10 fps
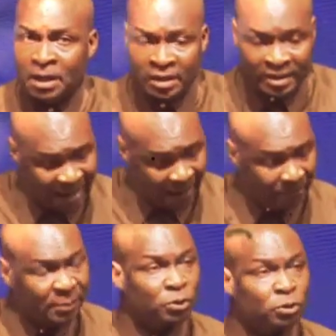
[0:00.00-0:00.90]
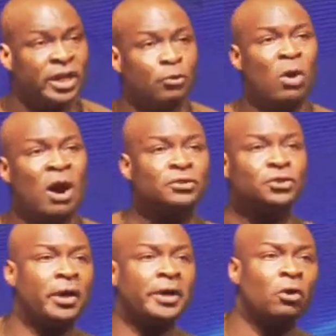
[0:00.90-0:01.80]
There are people today who have
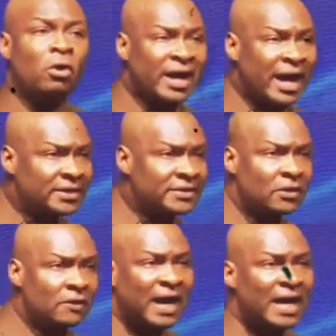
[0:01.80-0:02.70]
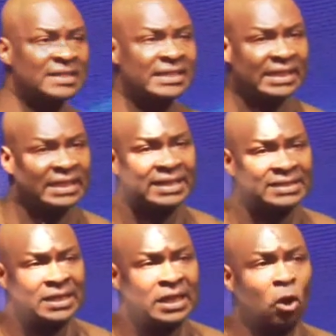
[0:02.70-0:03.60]
joined all kinds of
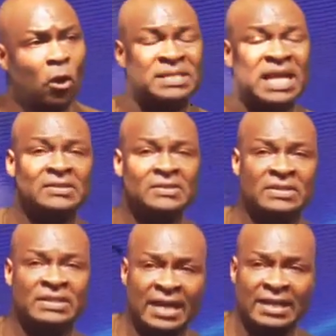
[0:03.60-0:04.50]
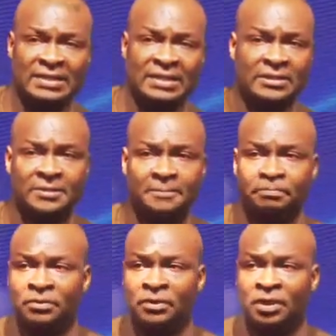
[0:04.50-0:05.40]
antichrist clubs and societies
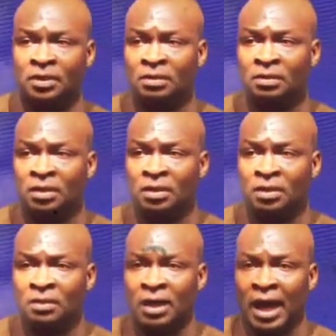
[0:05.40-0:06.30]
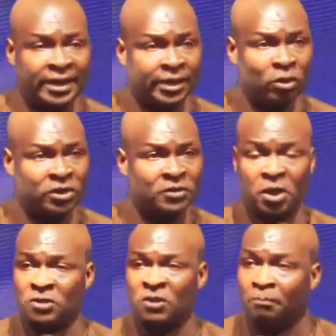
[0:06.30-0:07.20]
and it was
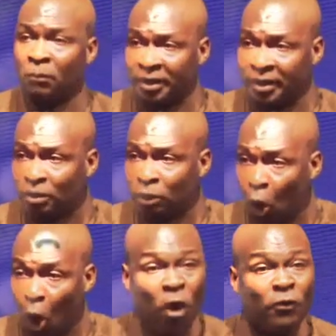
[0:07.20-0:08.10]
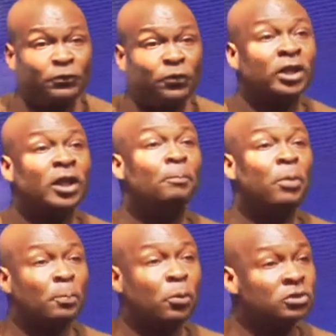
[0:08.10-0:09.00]
because of money or for the
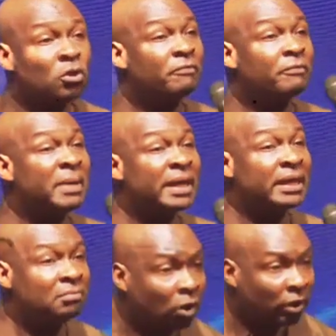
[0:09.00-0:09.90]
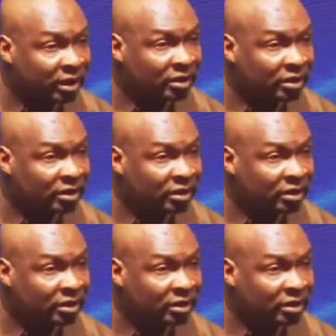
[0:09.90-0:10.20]
purpose of making money